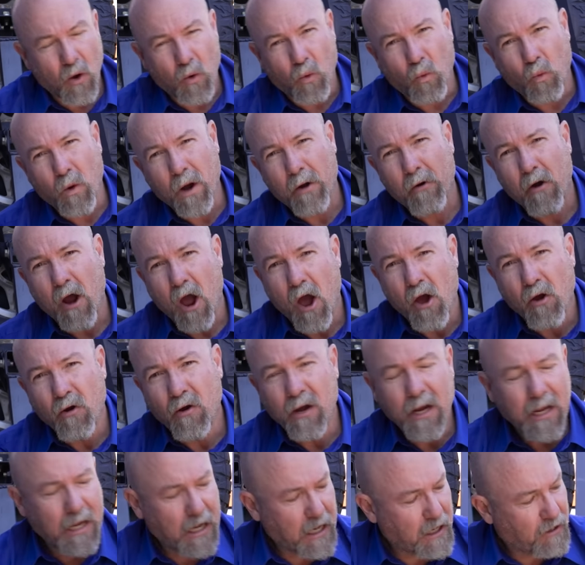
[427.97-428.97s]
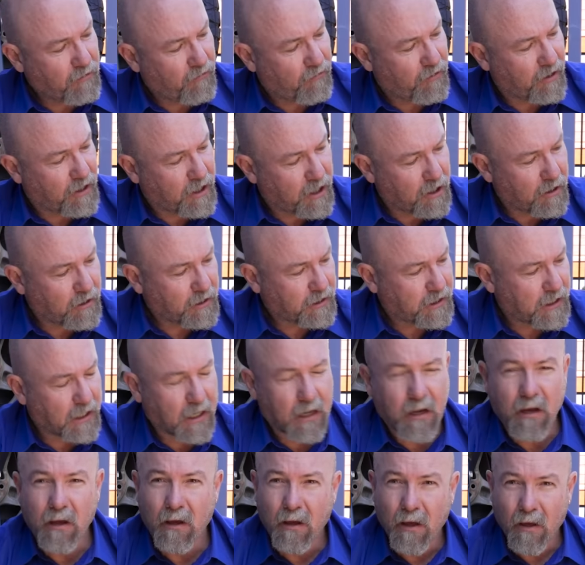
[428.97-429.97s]
we're only
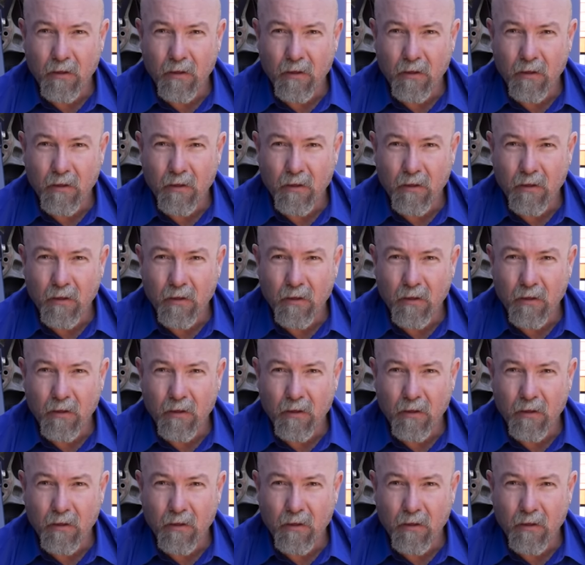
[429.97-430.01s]
introducing